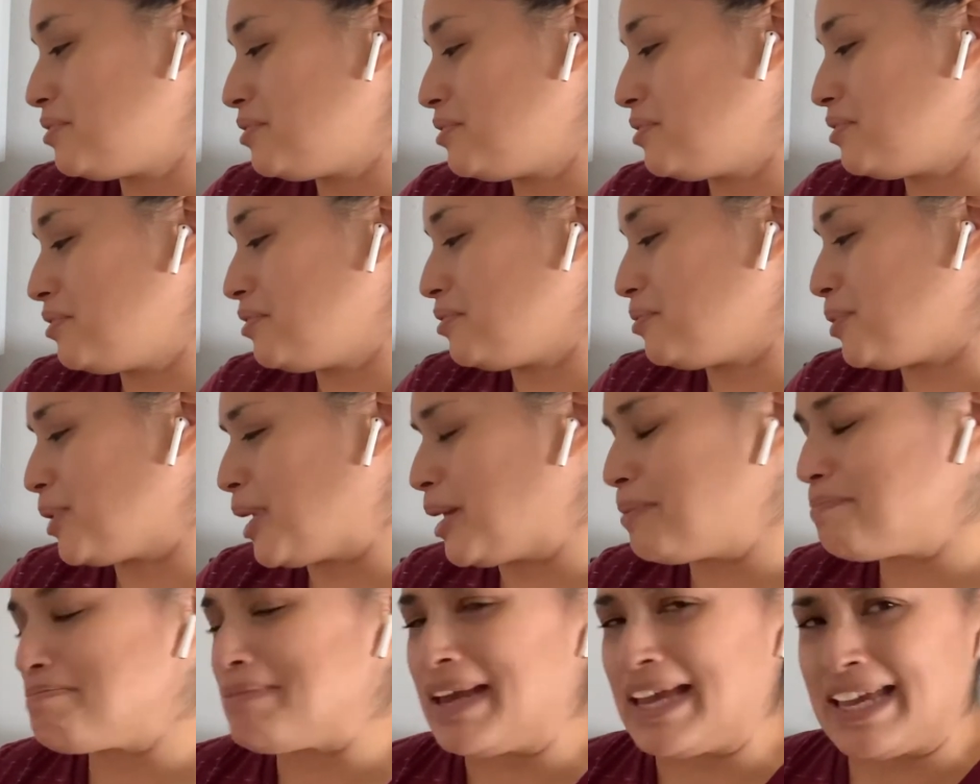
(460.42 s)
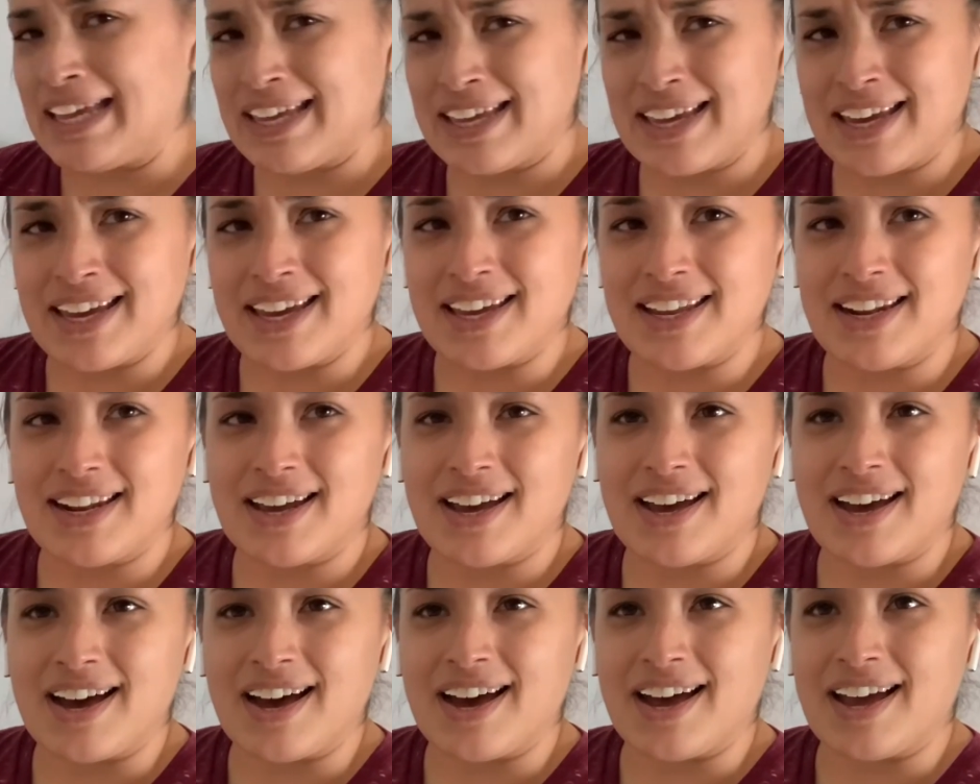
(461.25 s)
When I make it,
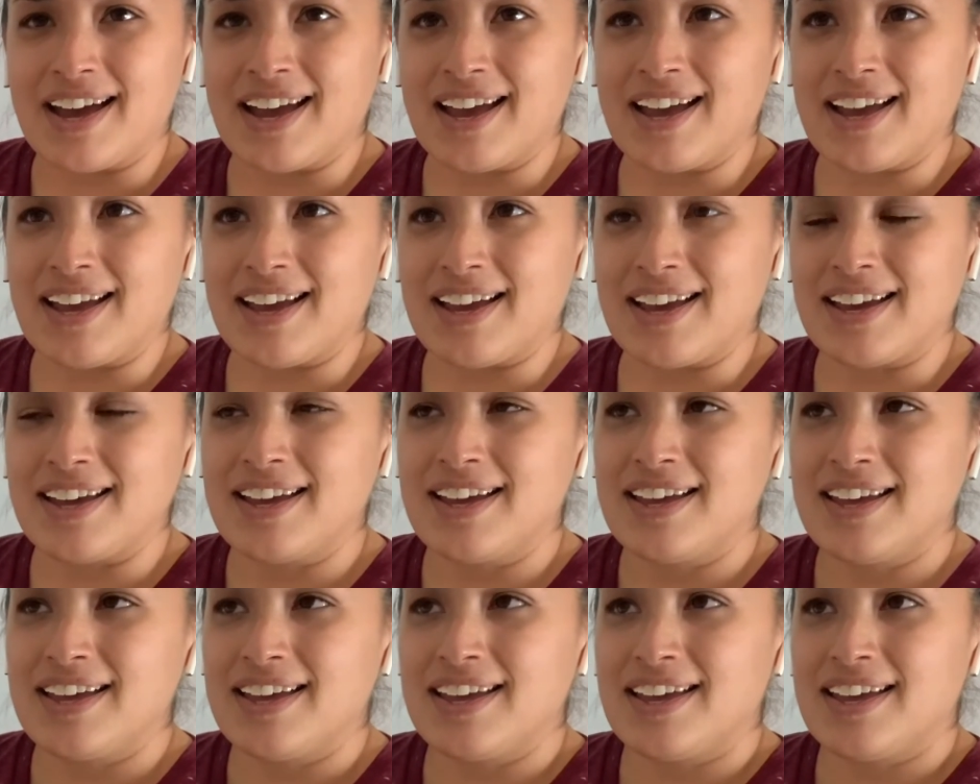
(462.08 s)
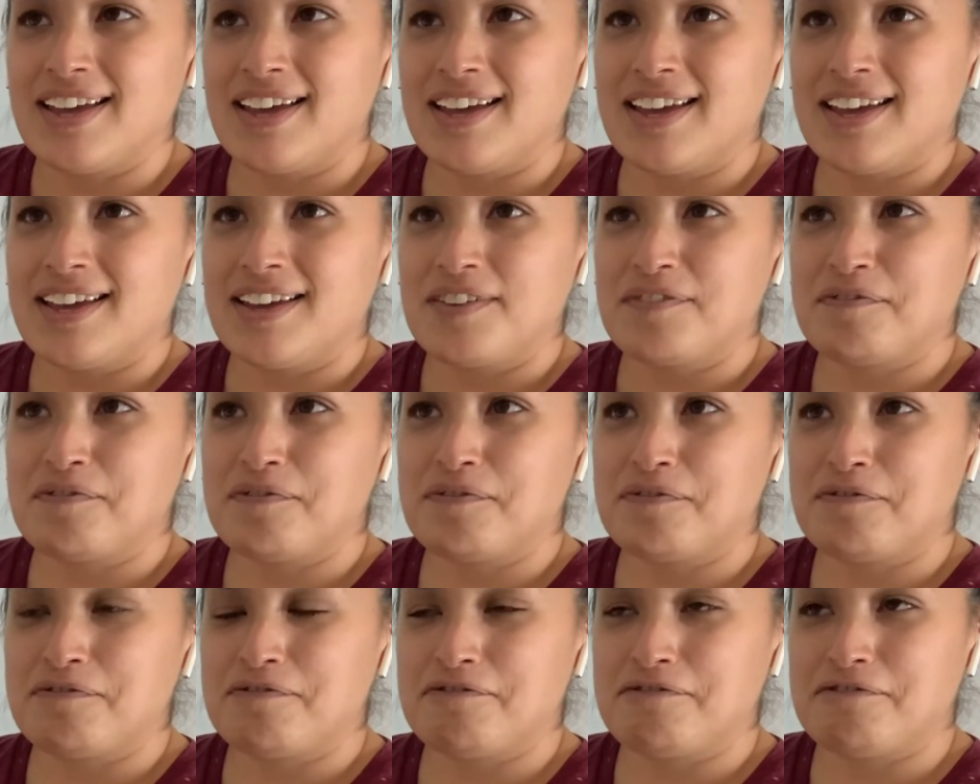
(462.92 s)
I
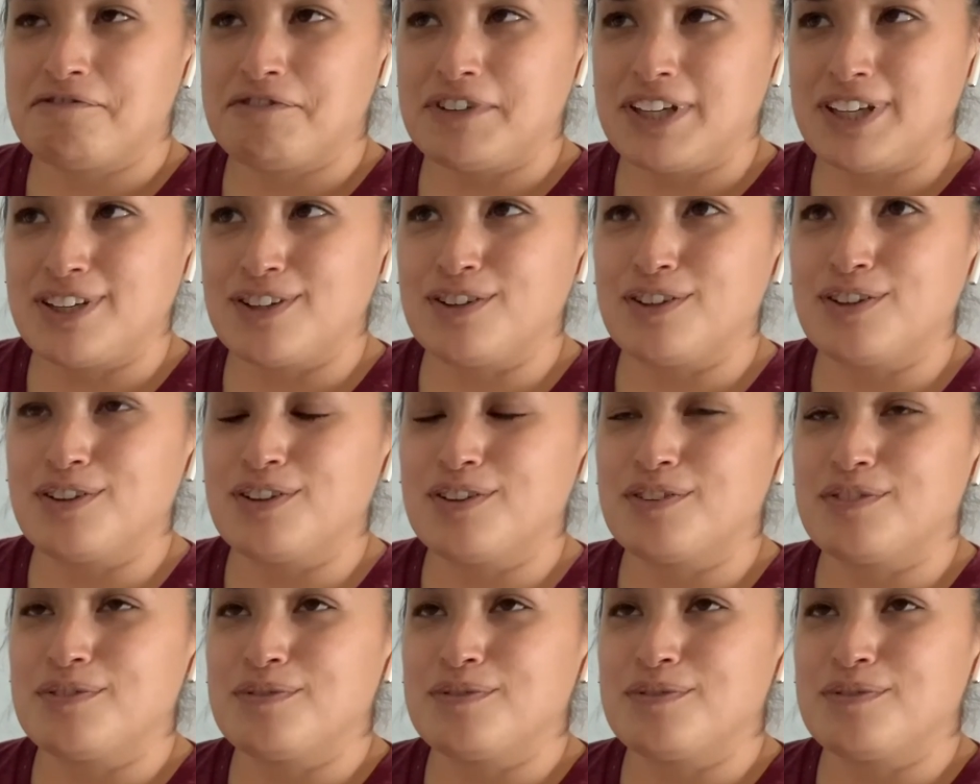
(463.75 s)
feel